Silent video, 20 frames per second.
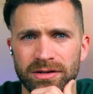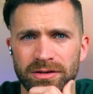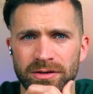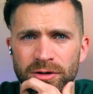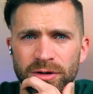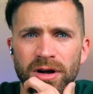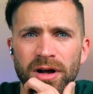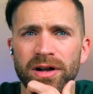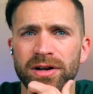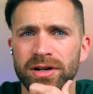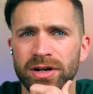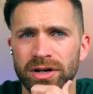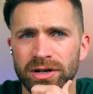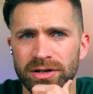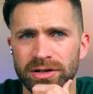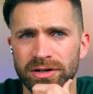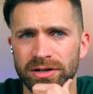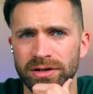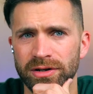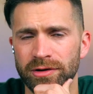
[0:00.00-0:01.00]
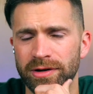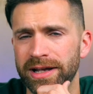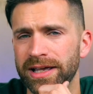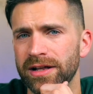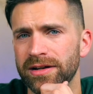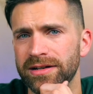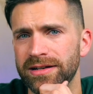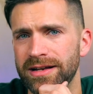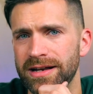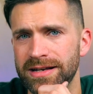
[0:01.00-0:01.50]
or unheard or
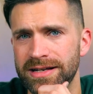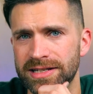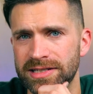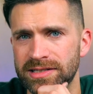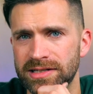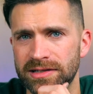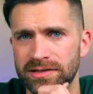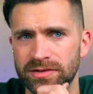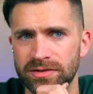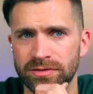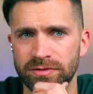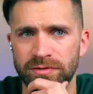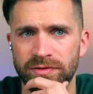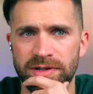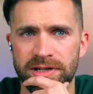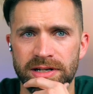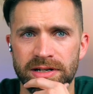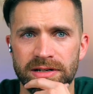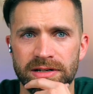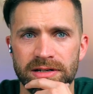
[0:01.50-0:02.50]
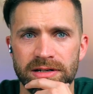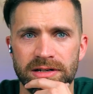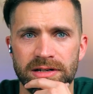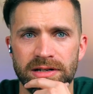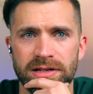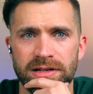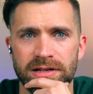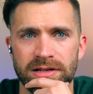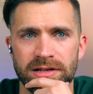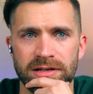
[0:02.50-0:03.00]
held at a distance or feared.
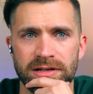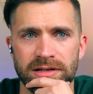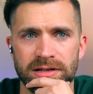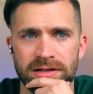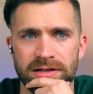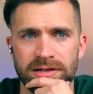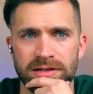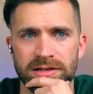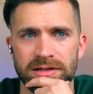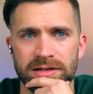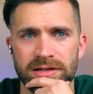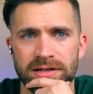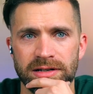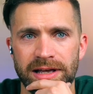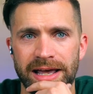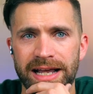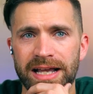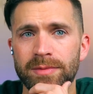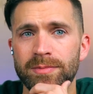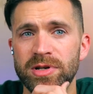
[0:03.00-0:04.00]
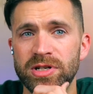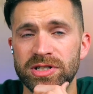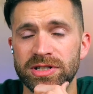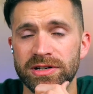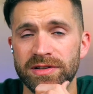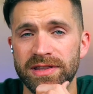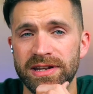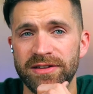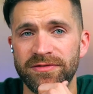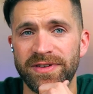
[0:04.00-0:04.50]
I can be
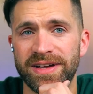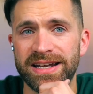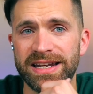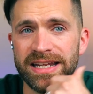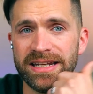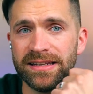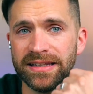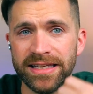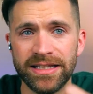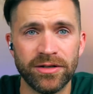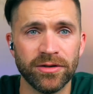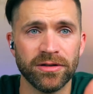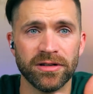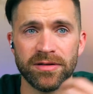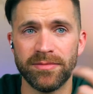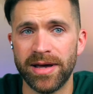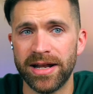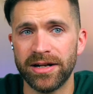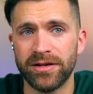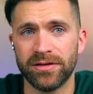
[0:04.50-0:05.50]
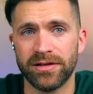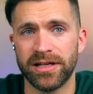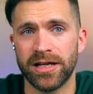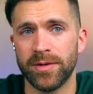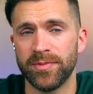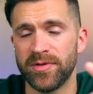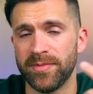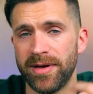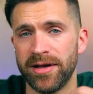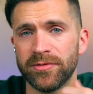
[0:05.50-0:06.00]
sure that if I need legal or medical
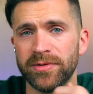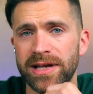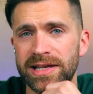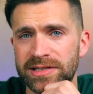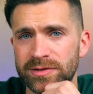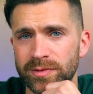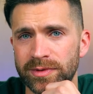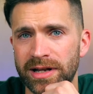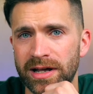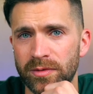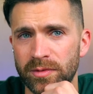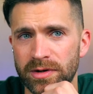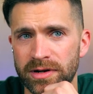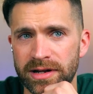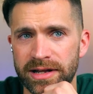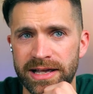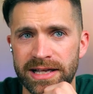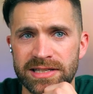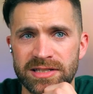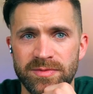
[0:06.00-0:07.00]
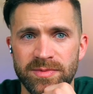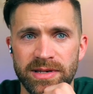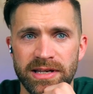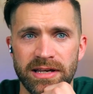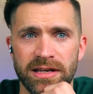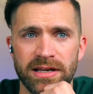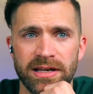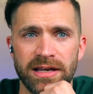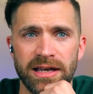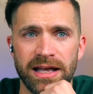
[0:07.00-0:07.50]
help, that my race will not work against me.
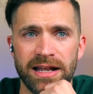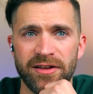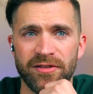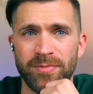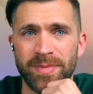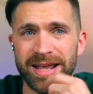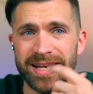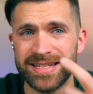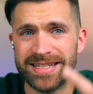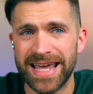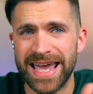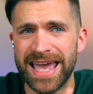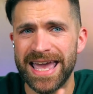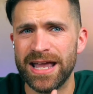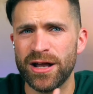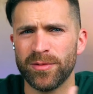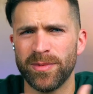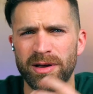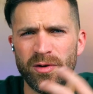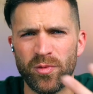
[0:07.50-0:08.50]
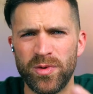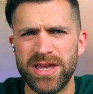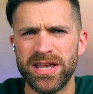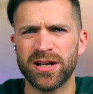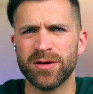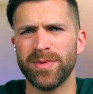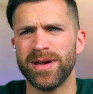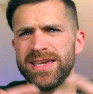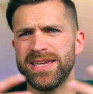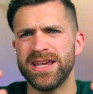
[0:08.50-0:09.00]
And if my day or my
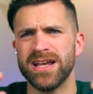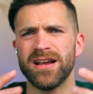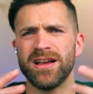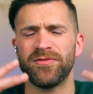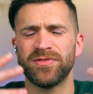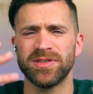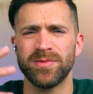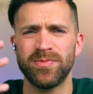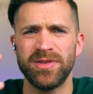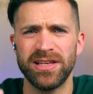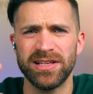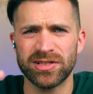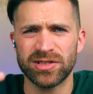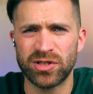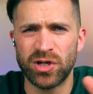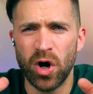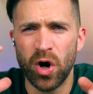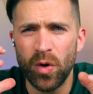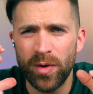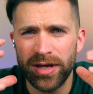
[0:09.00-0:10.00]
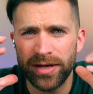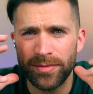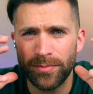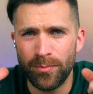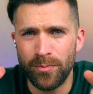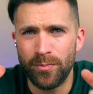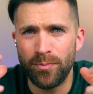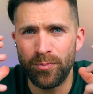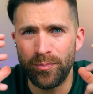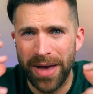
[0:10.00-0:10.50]
week or my year, if something is
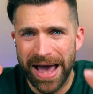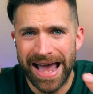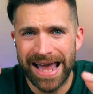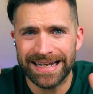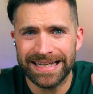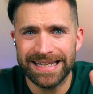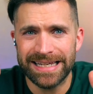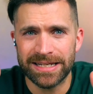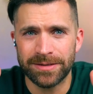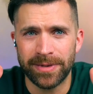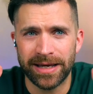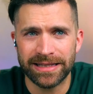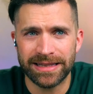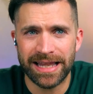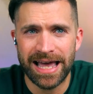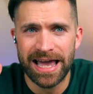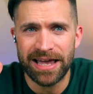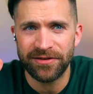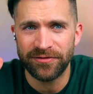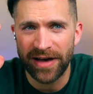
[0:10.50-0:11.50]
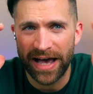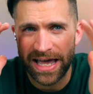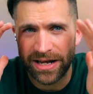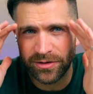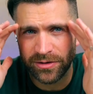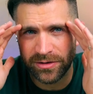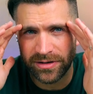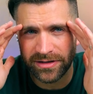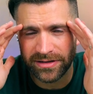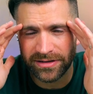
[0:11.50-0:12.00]
going badly in my life, I
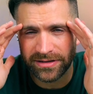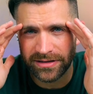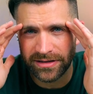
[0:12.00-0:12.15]
don't